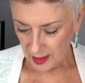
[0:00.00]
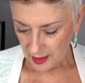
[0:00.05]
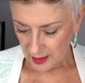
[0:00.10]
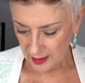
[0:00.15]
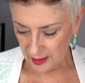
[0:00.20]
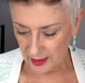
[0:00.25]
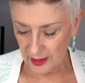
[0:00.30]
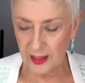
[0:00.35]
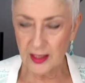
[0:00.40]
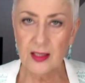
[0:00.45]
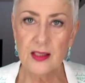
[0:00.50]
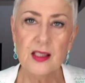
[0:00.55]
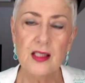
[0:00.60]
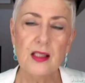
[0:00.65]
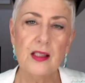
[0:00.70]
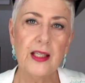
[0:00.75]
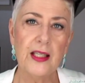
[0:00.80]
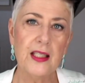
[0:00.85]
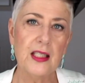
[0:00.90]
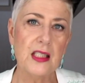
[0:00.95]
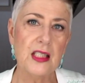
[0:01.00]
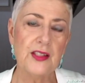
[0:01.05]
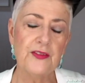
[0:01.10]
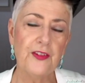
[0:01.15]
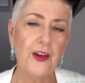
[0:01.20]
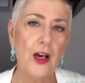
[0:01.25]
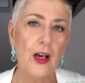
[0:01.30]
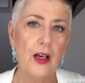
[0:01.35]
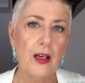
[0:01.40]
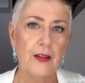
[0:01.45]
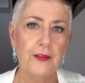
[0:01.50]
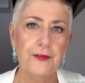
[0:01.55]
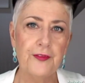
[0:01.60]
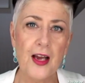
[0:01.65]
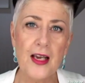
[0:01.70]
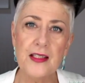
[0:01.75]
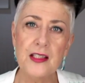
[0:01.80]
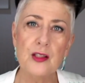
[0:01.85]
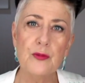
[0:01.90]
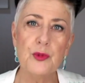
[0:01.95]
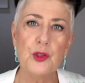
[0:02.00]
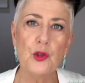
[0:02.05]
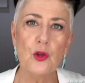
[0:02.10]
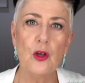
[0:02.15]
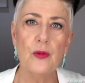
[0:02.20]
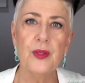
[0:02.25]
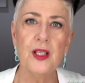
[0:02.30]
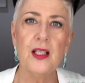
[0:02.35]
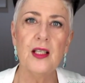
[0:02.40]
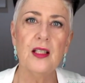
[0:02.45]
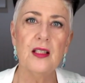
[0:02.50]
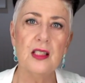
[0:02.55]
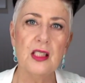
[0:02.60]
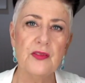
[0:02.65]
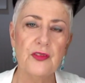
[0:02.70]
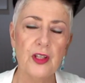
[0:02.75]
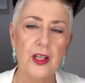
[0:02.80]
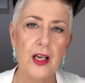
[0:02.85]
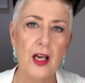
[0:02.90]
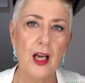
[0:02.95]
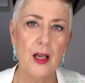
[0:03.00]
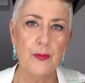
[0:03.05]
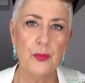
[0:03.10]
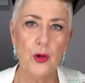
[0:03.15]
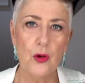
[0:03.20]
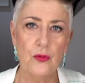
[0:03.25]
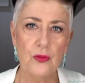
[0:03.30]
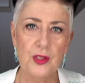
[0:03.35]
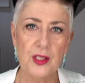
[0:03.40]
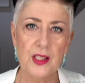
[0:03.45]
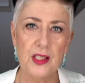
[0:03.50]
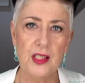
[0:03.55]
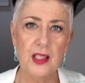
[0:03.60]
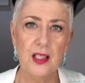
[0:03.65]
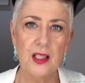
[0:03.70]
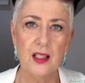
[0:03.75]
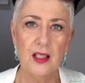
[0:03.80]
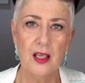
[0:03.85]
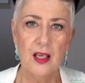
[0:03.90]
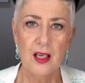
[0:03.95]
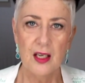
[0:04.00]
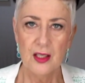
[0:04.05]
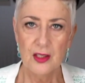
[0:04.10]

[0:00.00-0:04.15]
It's fast absorbing, and it's very high potency.